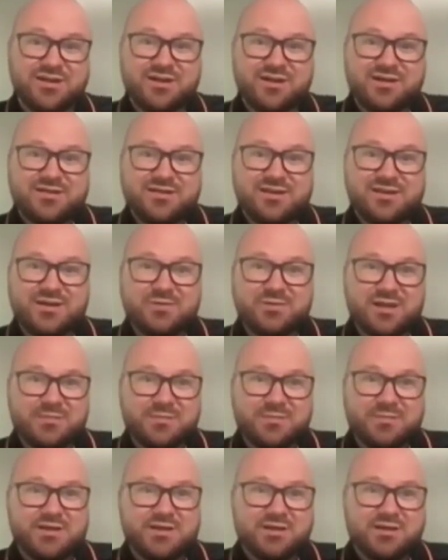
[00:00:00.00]
that I would
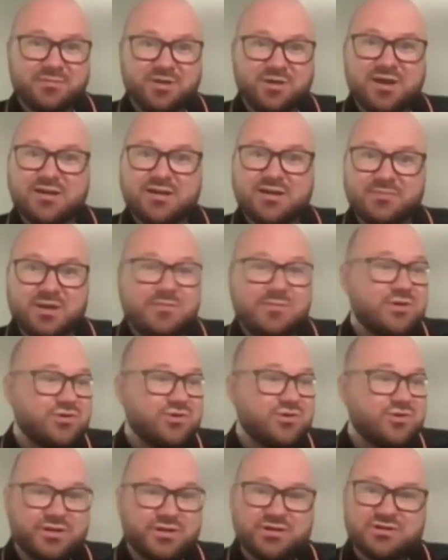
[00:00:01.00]
like pick their brain and maybe
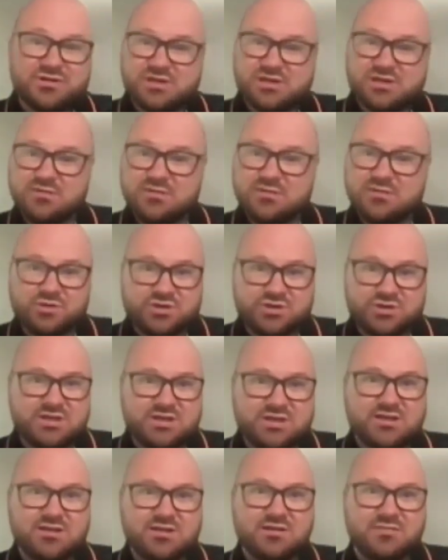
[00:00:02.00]
join their team or just
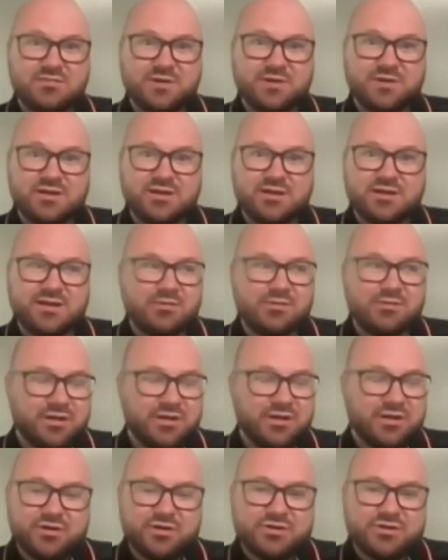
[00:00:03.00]
get their opinion, and they were
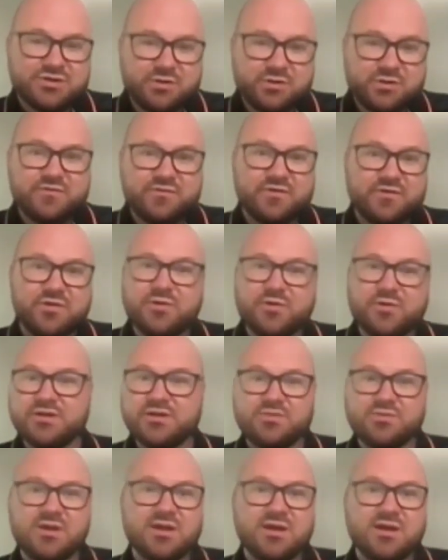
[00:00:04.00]
like, "You're stupid for doing
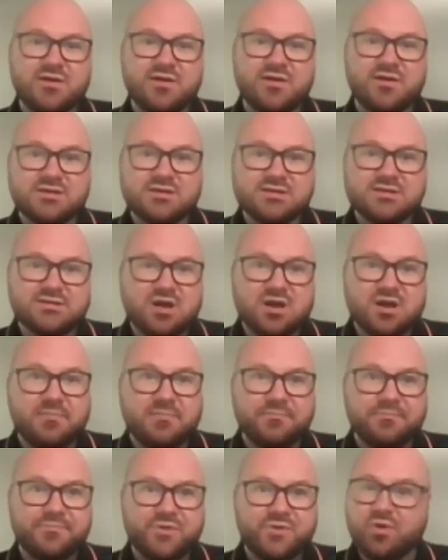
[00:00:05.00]
this right now. This is dumb.
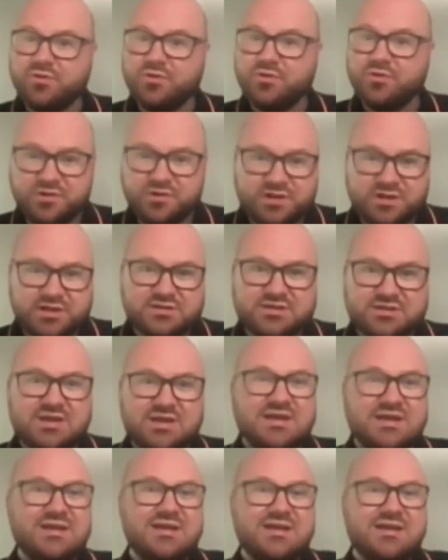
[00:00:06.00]
Don't do this."
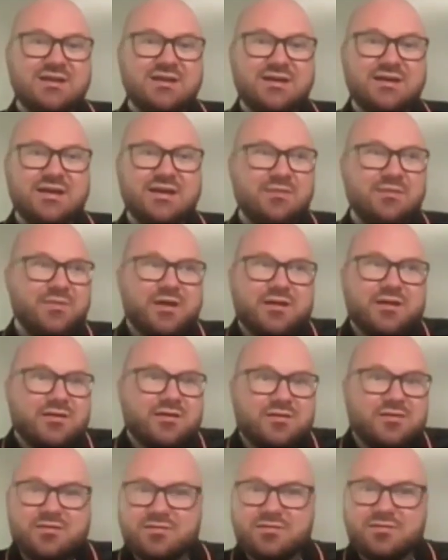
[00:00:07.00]
And I'm like,
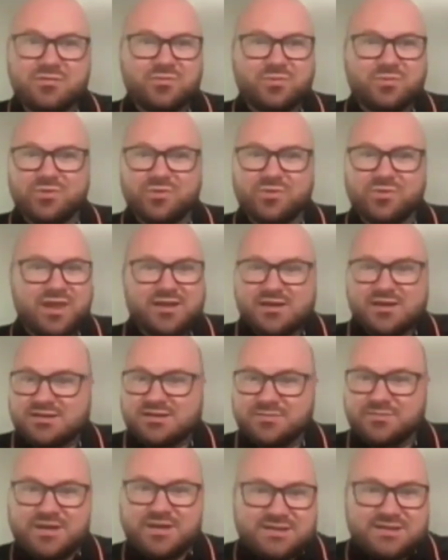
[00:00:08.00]
that
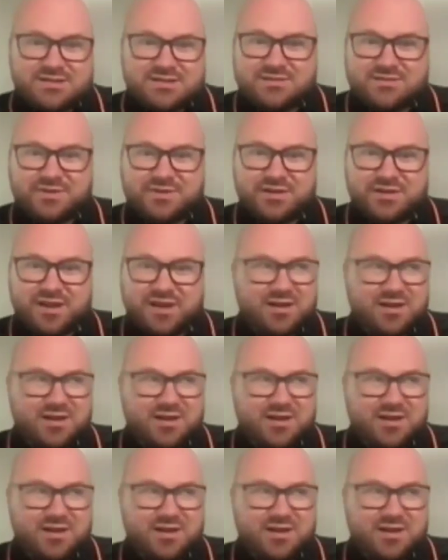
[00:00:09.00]
doesn't make sense to me. Like,